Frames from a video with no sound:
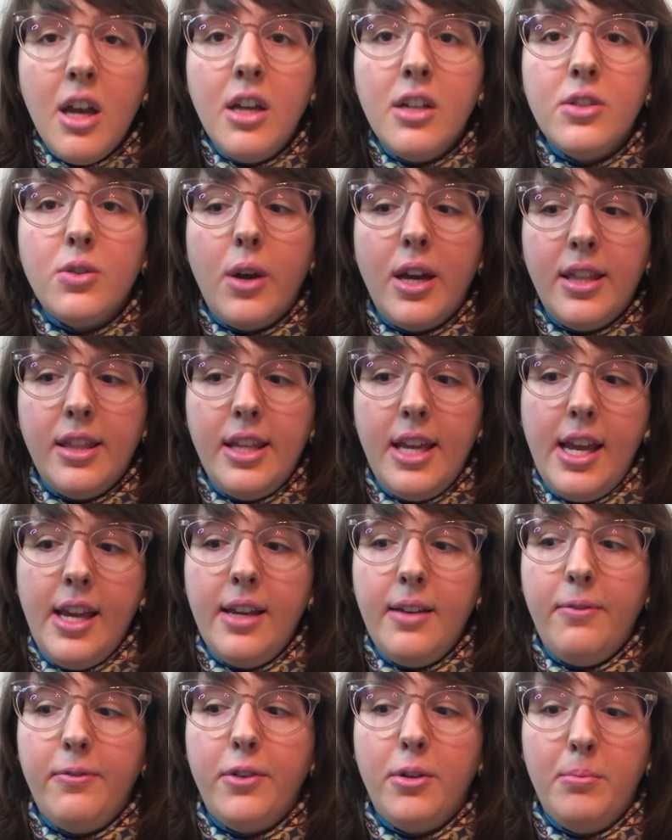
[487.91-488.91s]
So I
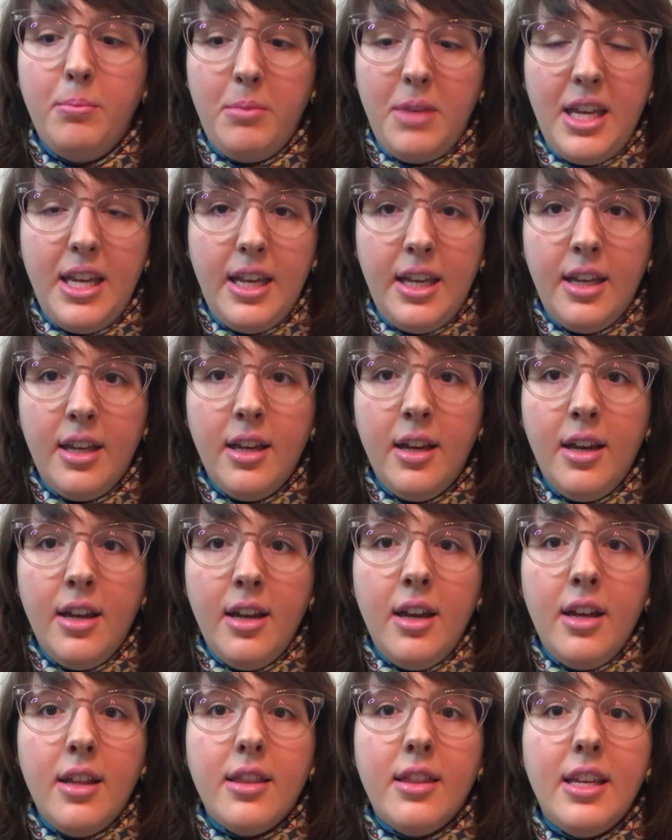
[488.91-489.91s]
think for me,
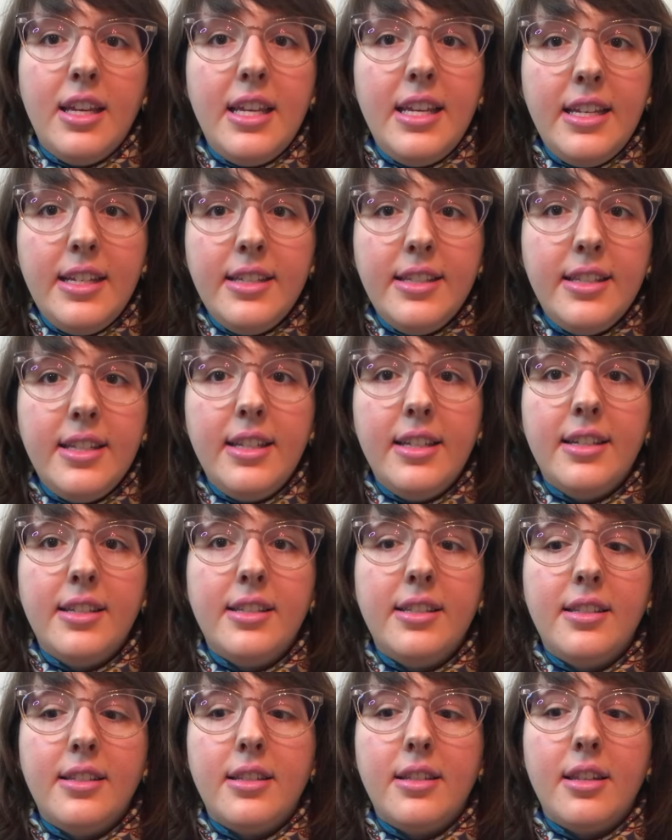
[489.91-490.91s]
the
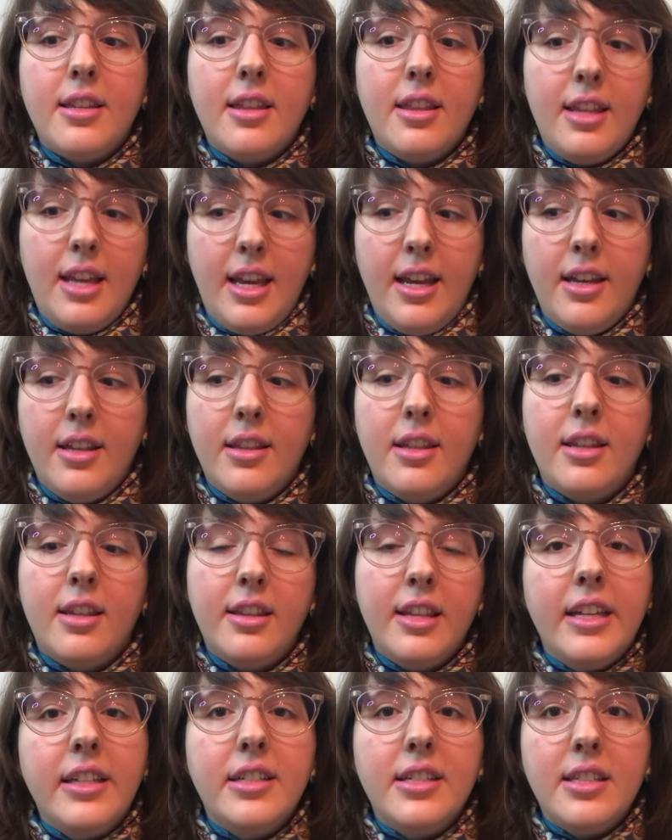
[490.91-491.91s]
easiest thing, the
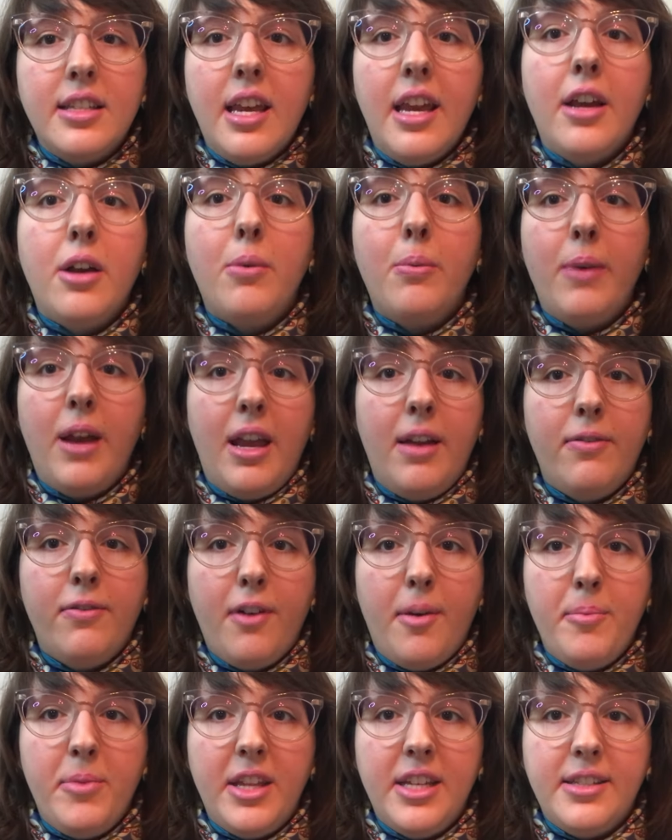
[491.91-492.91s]
thing to take away
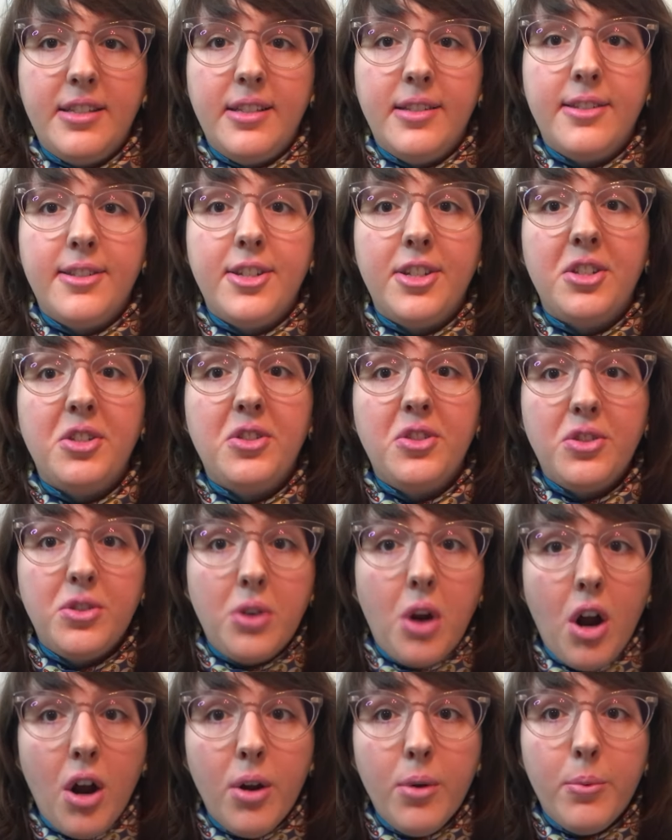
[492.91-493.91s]
from this, is to
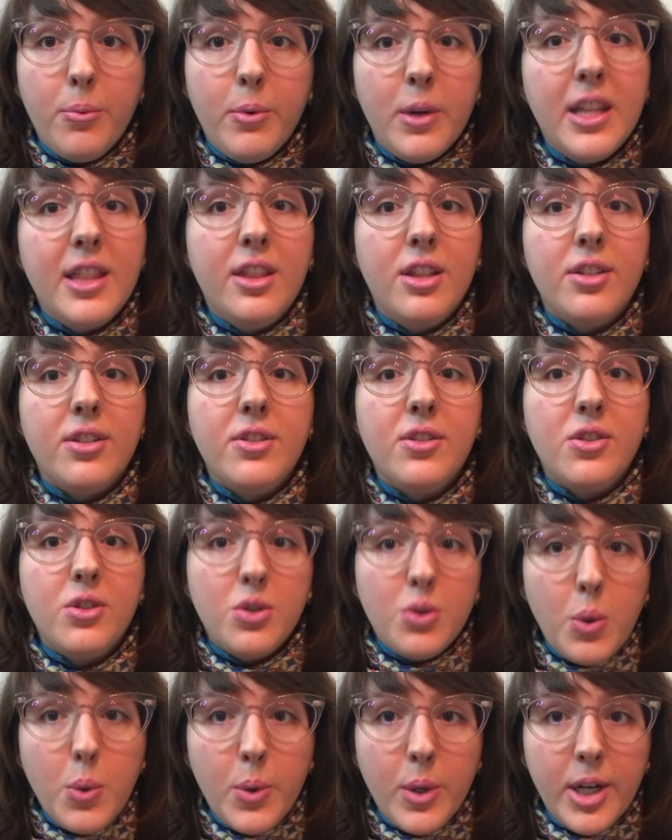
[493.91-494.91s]
start with the
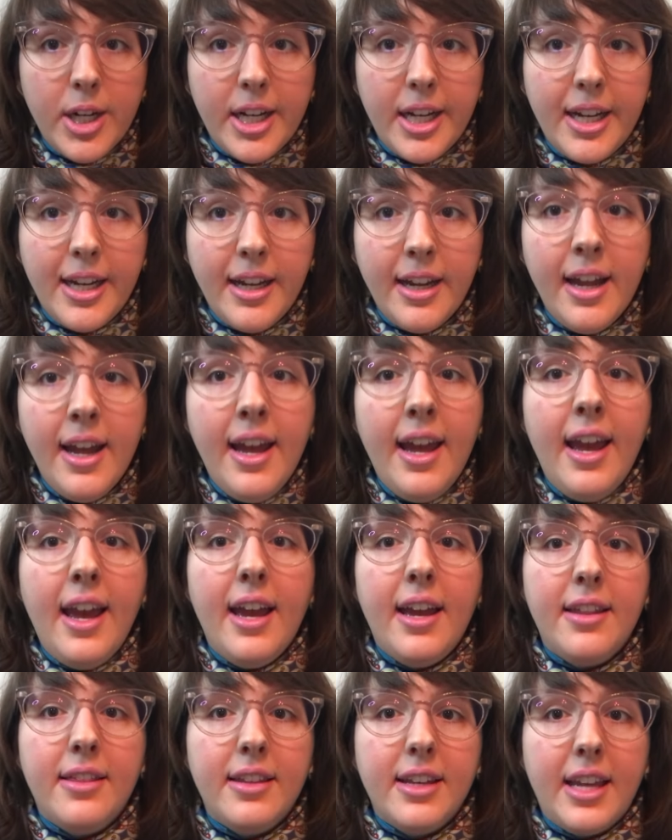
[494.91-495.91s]
story,
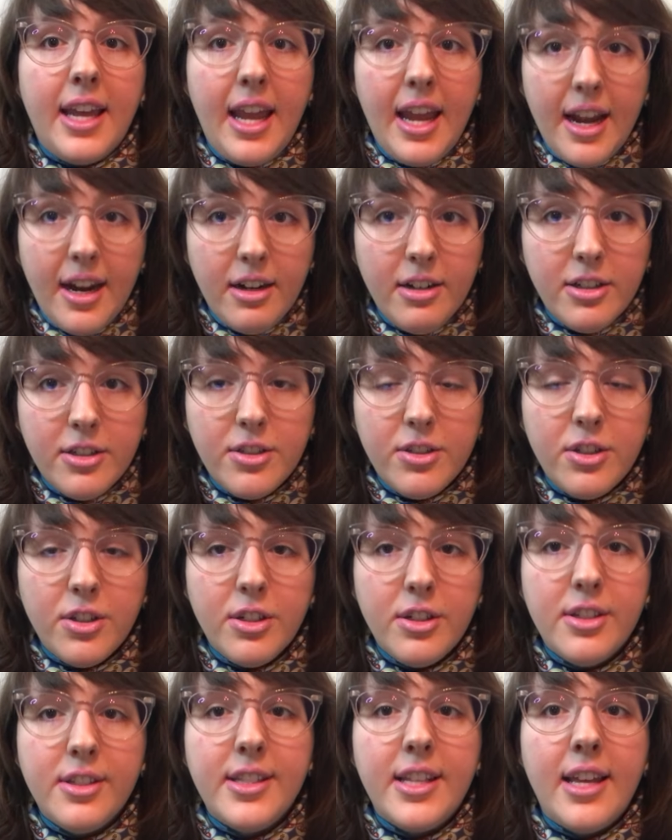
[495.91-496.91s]
and the
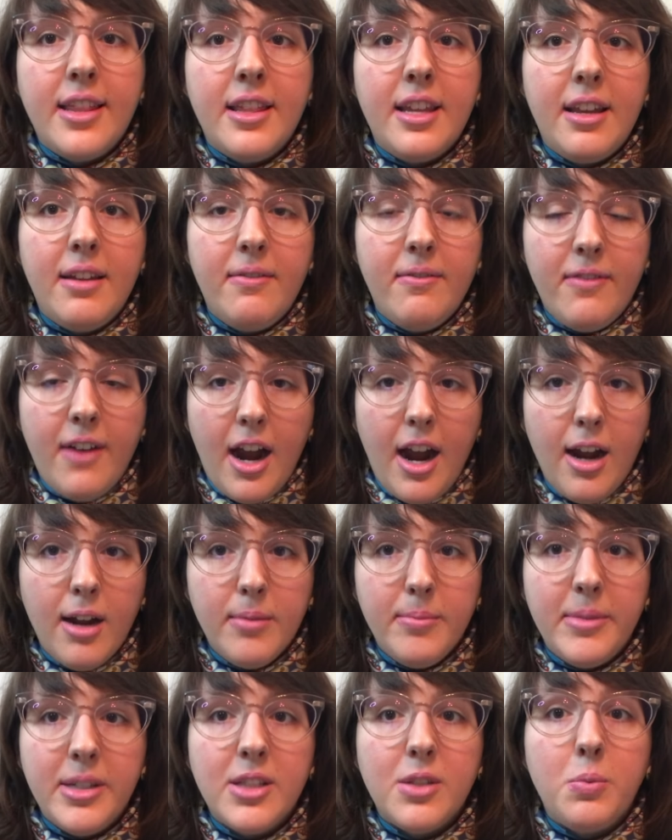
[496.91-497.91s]
characters and the
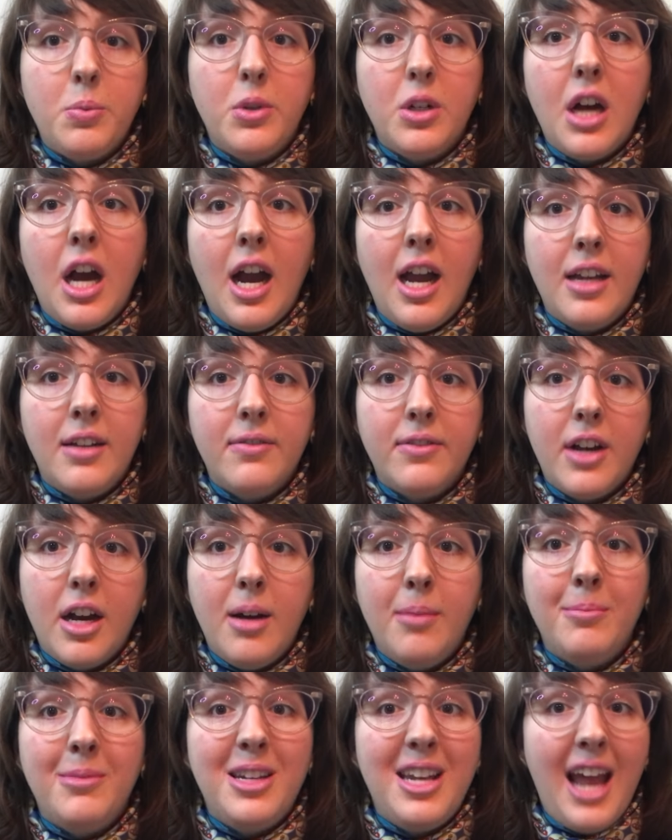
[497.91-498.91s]
environments will kind of
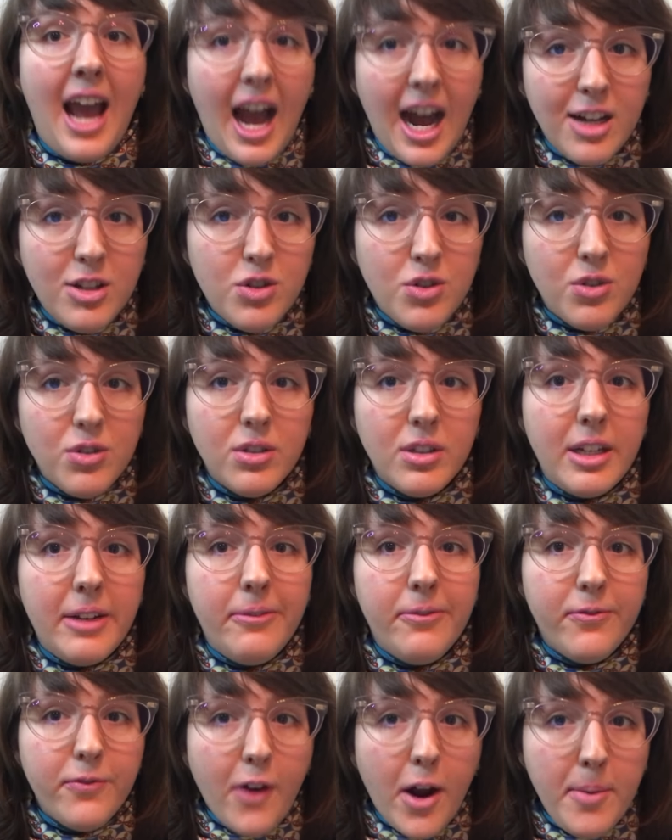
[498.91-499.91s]
come naturally
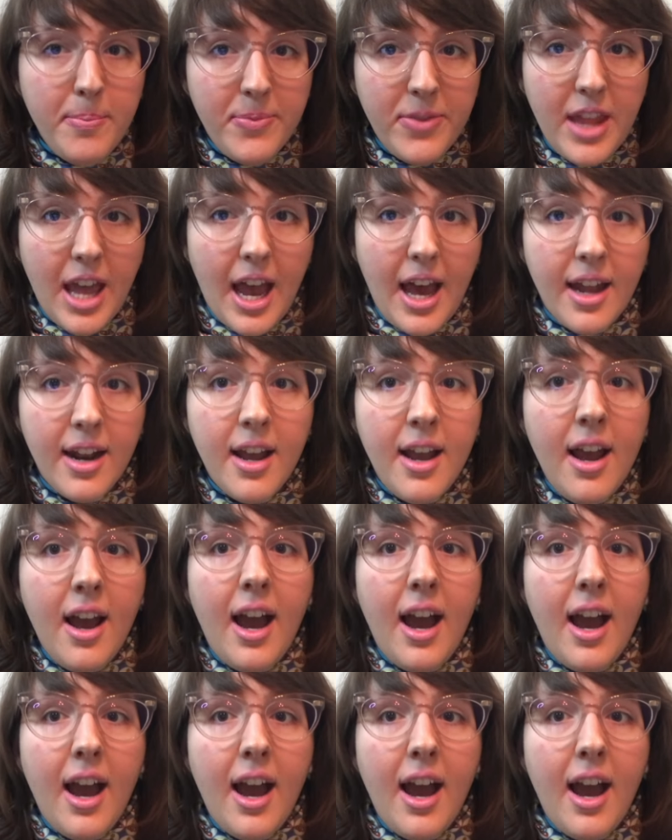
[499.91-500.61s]
from that.